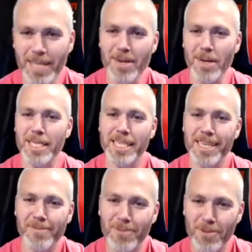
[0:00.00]
don't
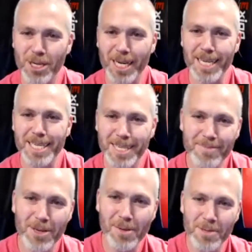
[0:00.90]
listen, unfortunately,
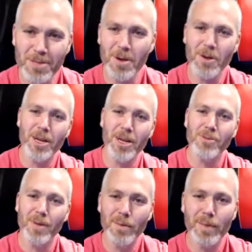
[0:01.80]
sometimes to my own
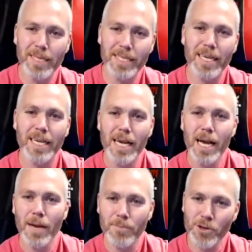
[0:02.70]
detriment. But
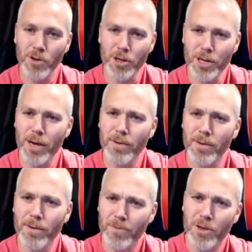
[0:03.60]
I'm sure
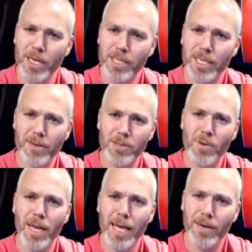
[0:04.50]
a few years ago as
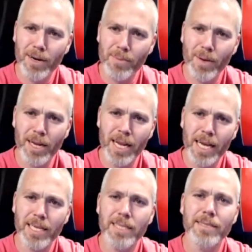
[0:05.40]
well, I had a really bad
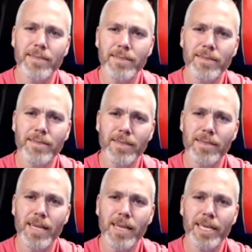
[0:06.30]
neck
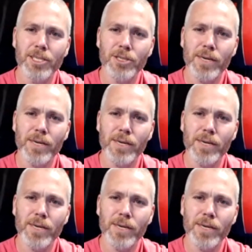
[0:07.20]
injury.